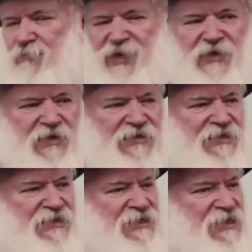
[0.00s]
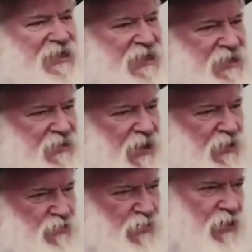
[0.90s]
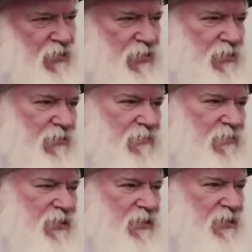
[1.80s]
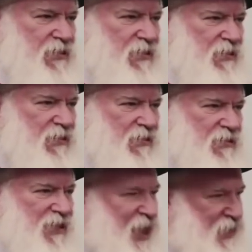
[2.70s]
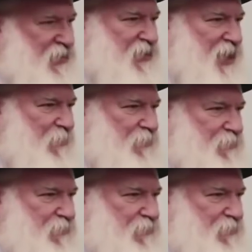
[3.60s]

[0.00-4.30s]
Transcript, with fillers: But he doesn't need a crutch. It's a handicap.